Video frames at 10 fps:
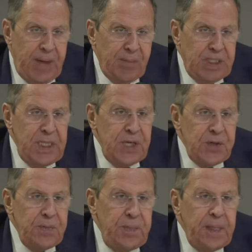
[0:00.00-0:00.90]

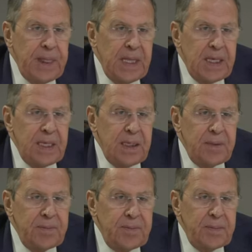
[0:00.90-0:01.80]
UK, German, maybe
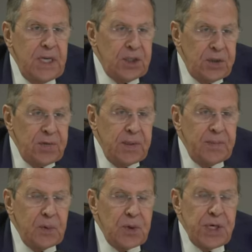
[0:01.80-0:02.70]
French,
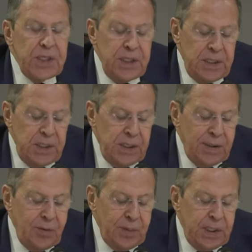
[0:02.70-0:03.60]
Polish troops,